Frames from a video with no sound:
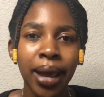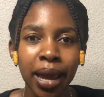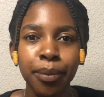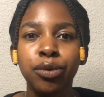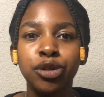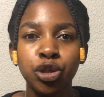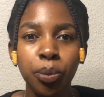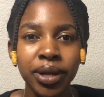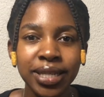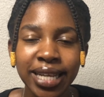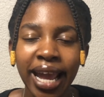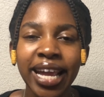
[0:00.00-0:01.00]
able to
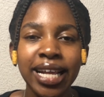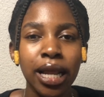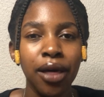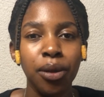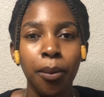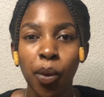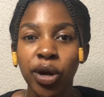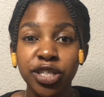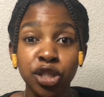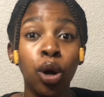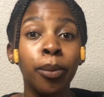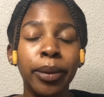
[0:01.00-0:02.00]
maintain the
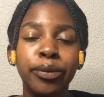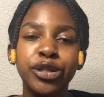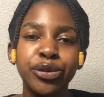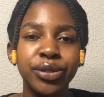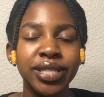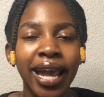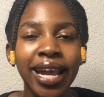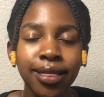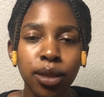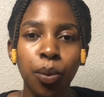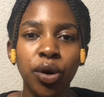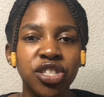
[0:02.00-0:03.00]
moisture, I'm able to retain
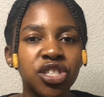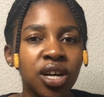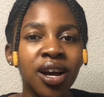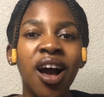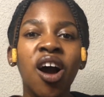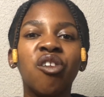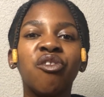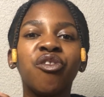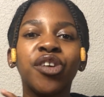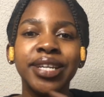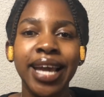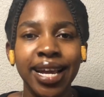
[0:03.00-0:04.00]
the moisture
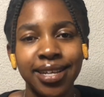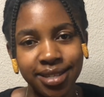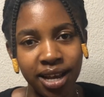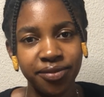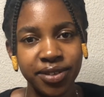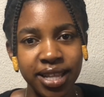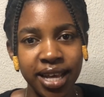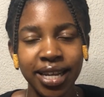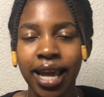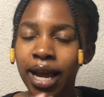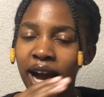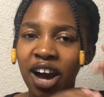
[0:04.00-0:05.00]
for days after that.
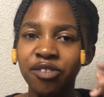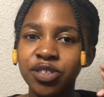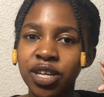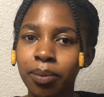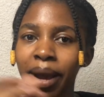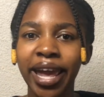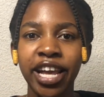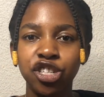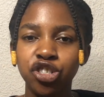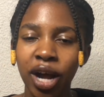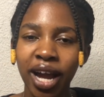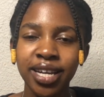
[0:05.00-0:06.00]
Like after my hair
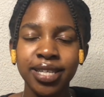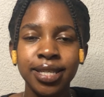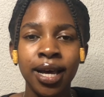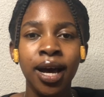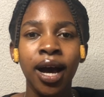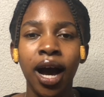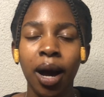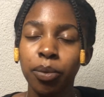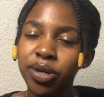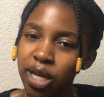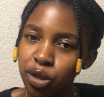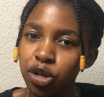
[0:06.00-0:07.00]
dries,
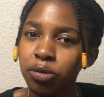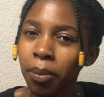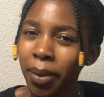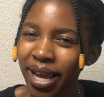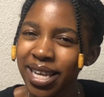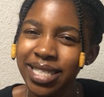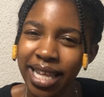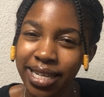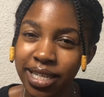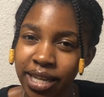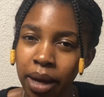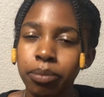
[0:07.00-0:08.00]
because I do it while my hair is
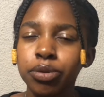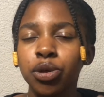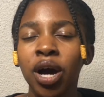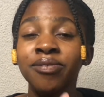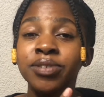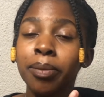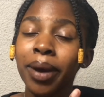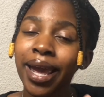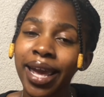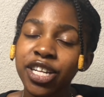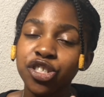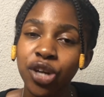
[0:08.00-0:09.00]
slightly damp. So after my
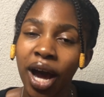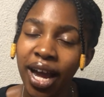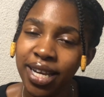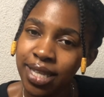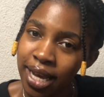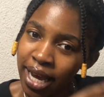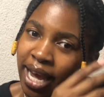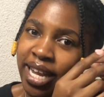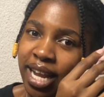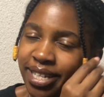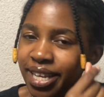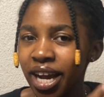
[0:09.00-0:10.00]
hair dries and
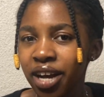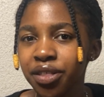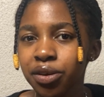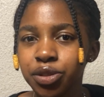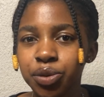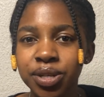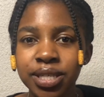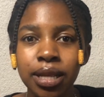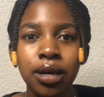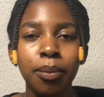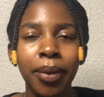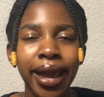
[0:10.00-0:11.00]
I take out those twists,
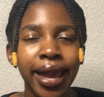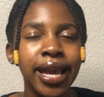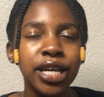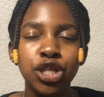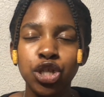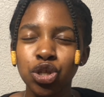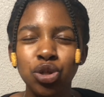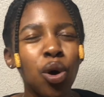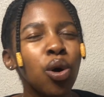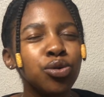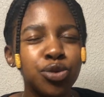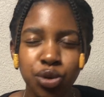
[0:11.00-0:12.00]
my hair is so